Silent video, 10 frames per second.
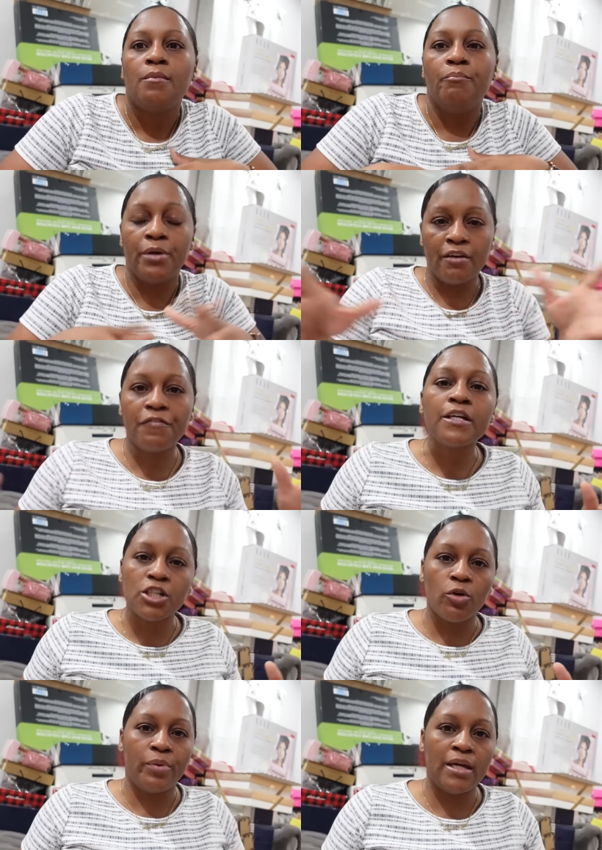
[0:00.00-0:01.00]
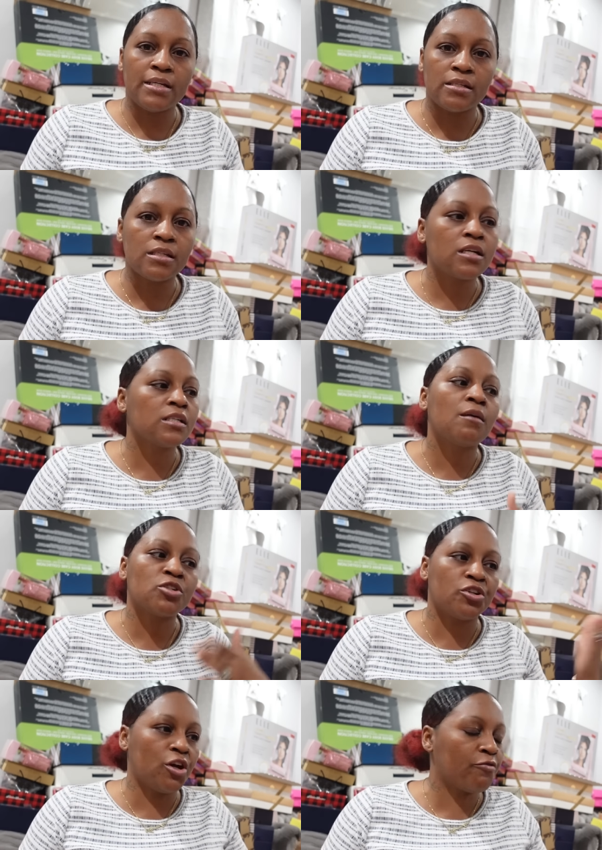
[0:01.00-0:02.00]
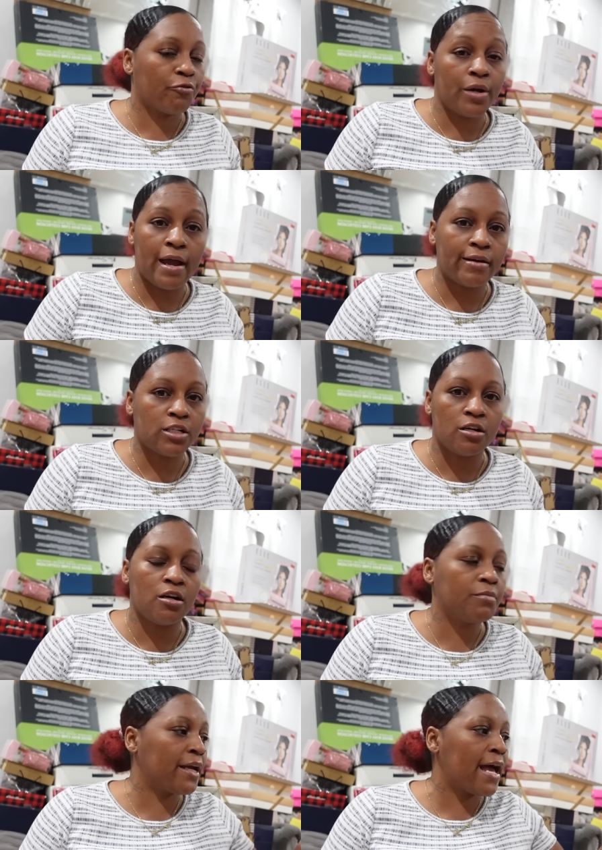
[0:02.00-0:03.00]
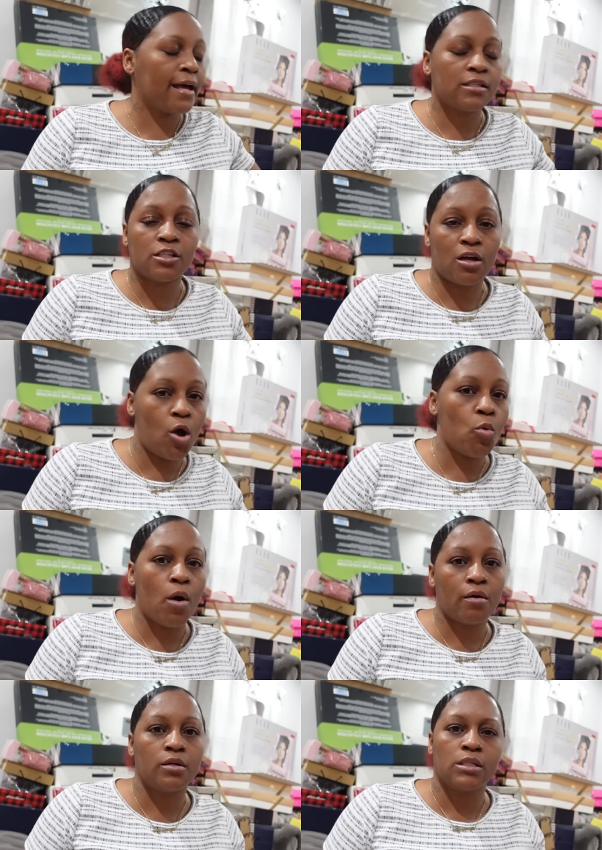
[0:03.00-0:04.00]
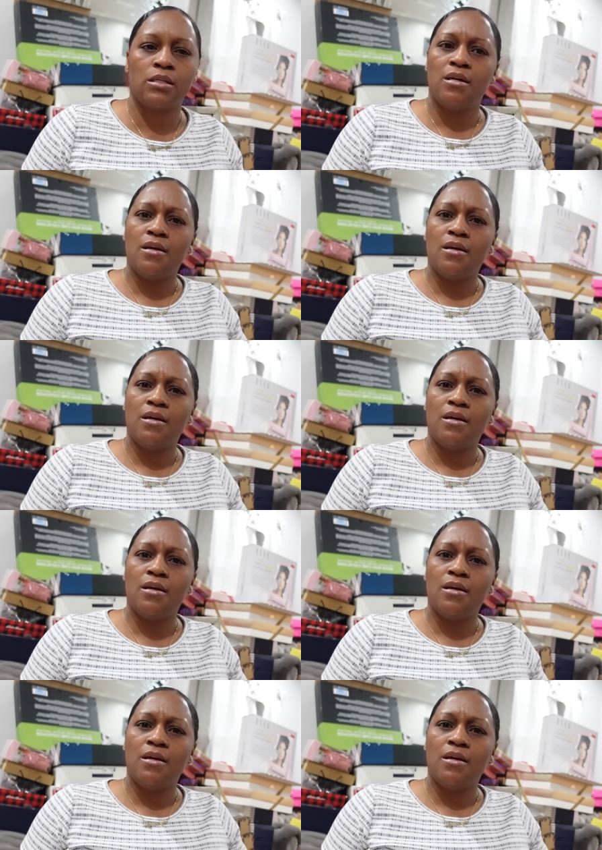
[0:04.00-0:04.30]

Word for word: benefit your business, because I'm sure your friend got a job, they got co-workers.